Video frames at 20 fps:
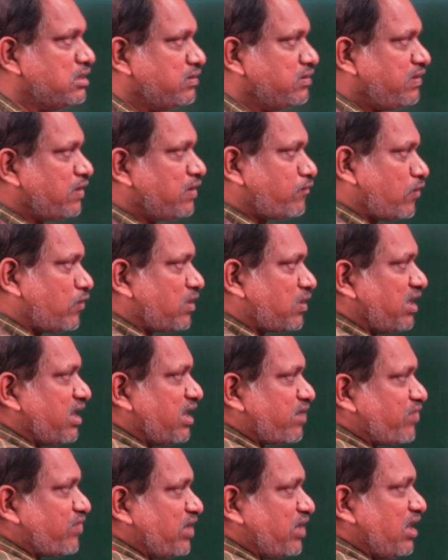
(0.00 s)
Therefore
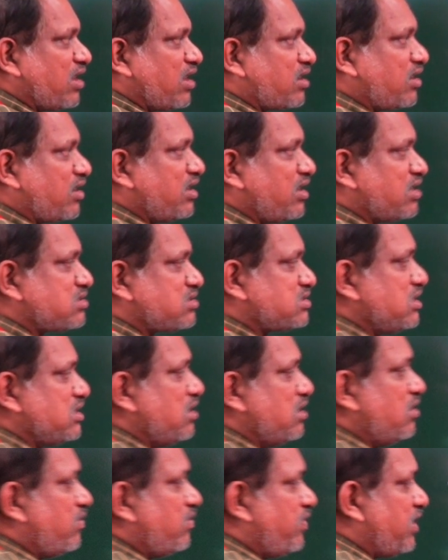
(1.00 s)
here 300 years,
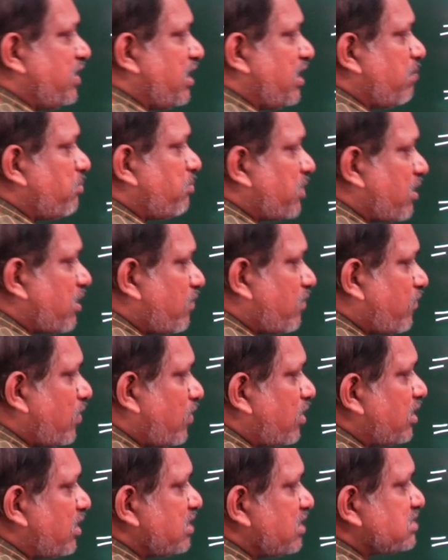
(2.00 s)
the number of
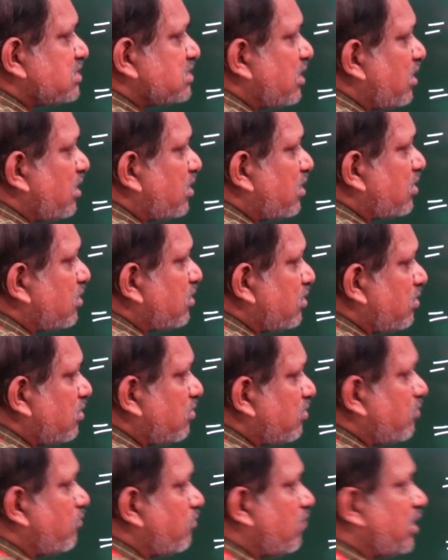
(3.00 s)
odd days are
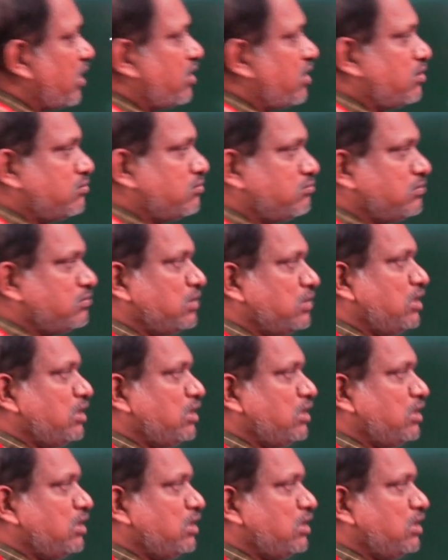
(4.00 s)
1.